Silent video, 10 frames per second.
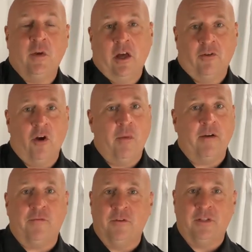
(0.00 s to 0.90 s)
We all know
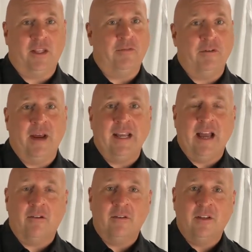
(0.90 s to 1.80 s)
about food delivery right
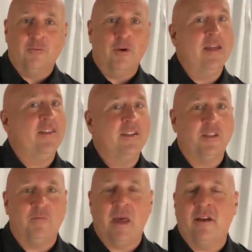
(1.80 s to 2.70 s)
now, right? This
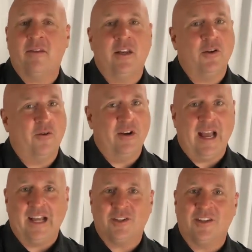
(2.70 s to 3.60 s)
is better than
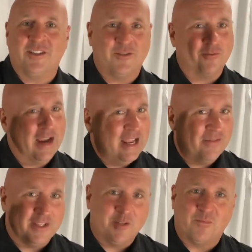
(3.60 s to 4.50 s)
DoorDash. This is
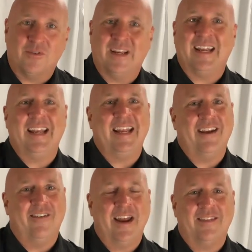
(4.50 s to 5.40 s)
ravens bringing it
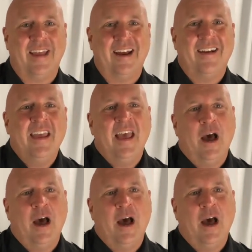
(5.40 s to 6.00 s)
in right there.